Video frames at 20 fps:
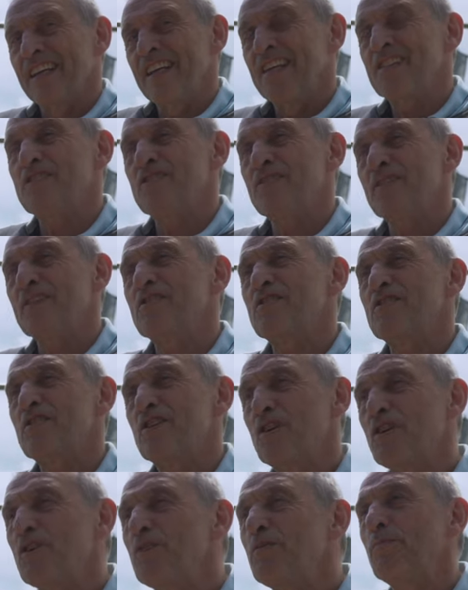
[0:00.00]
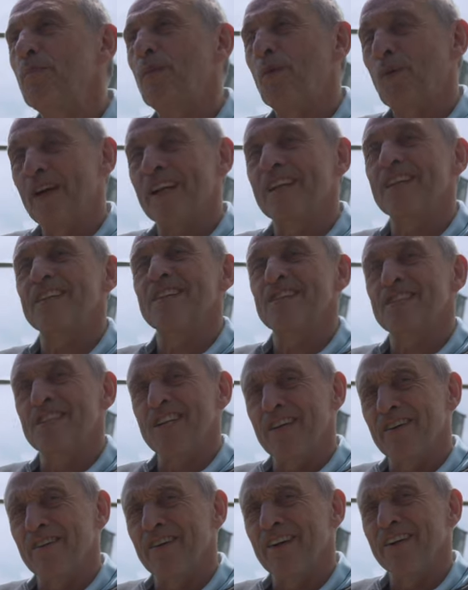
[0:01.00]
He's doing
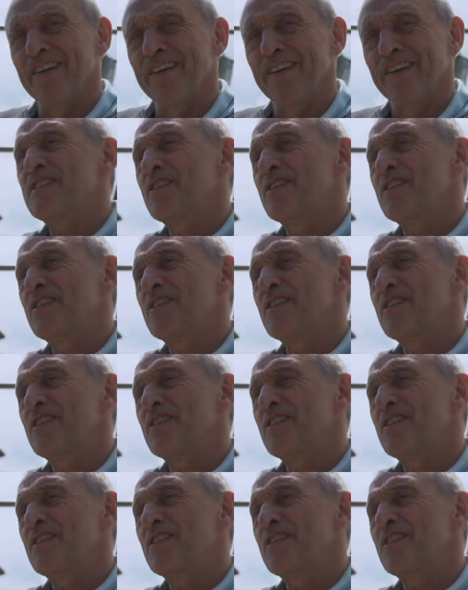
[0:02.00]
2.0.